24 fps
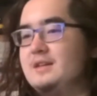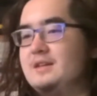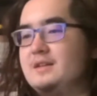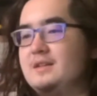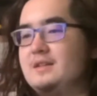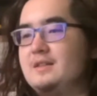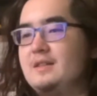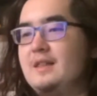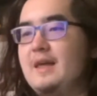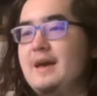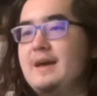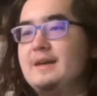
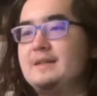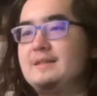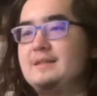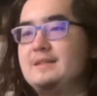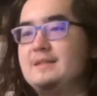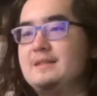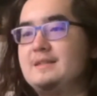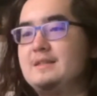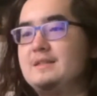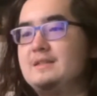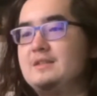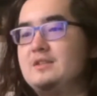last
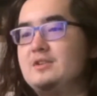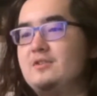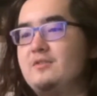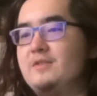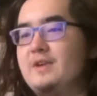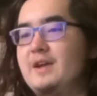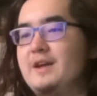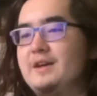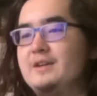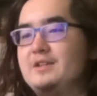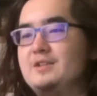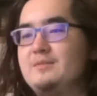Eden Zero
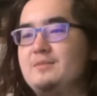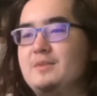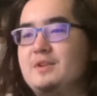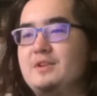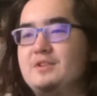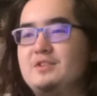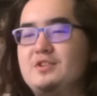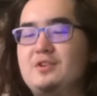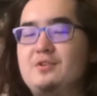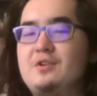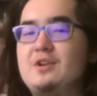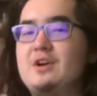reaction, but I'll
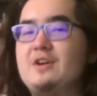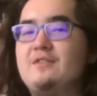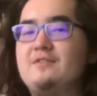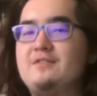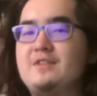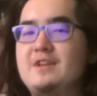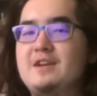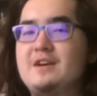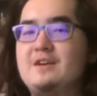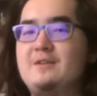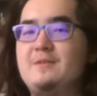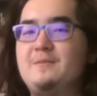show it off
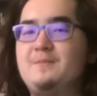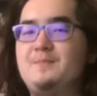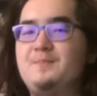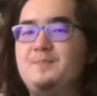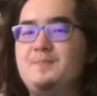now.